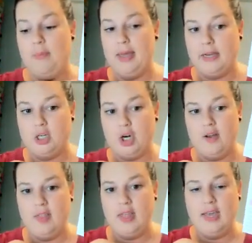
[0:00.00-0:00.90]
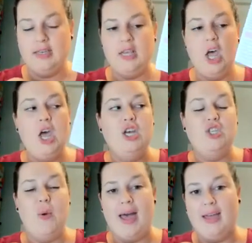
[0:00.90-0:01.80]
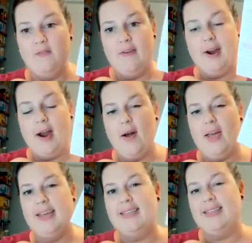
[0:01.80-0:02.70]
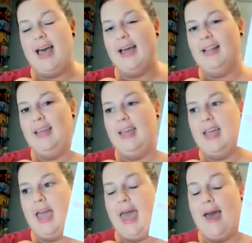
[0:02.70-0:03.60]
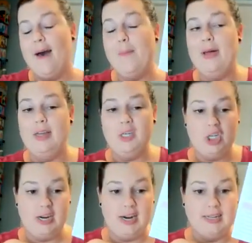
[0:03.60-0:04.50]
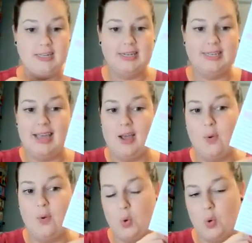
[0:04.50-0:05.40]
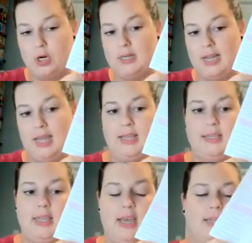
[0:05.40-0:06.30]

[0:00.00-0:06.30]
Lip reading: me a picture of this so I can figure out exactly how much she needs to sell in order to get these